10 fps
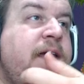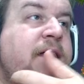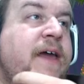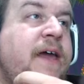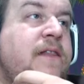
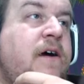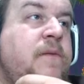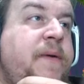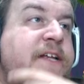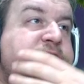LA,
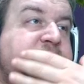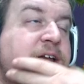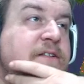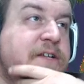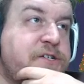Long Beach,
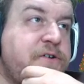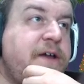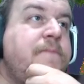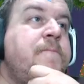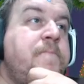Seattle,
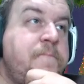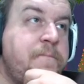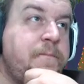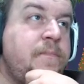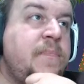Detroit. Mm-hmm.